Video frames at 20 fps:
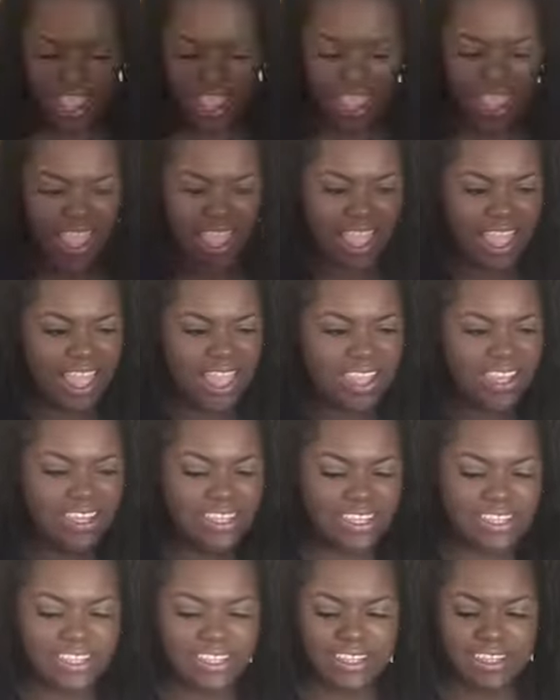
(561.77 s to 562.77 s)

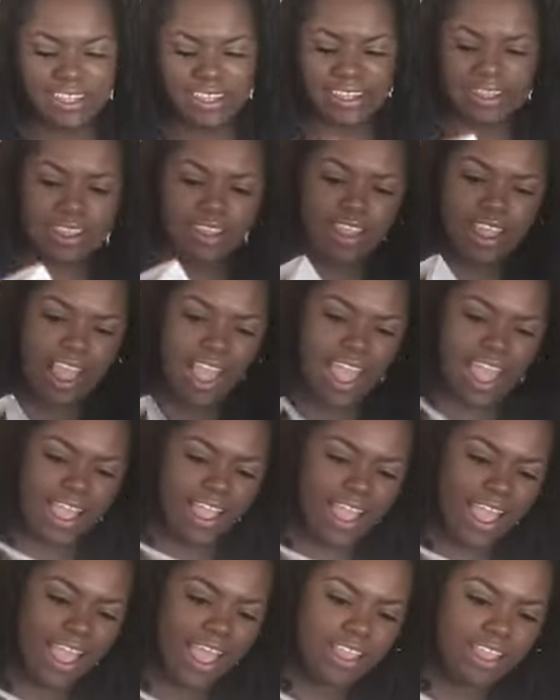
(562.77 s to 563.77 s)
And I
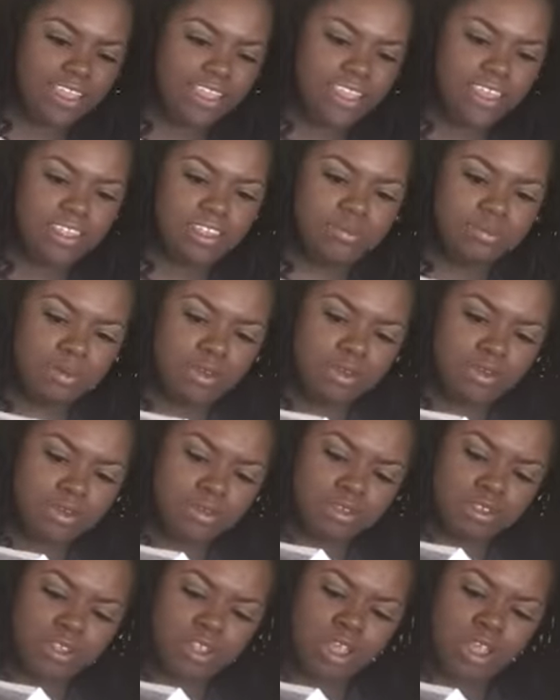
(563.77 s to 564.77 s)
got these boots,
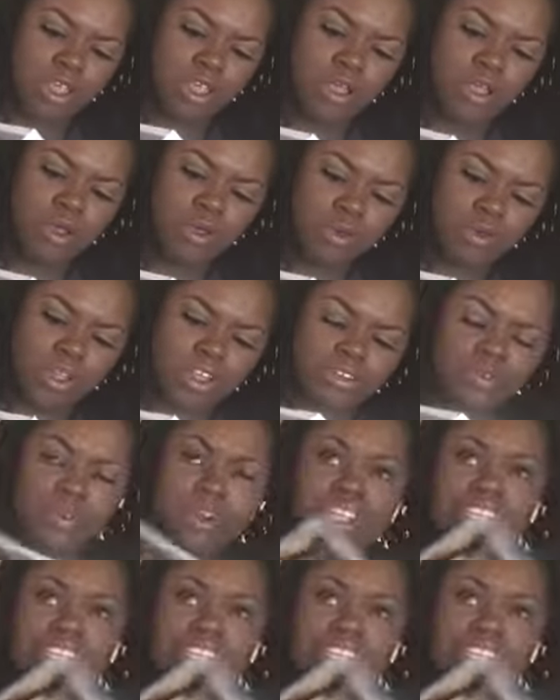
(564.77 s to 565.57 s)
which were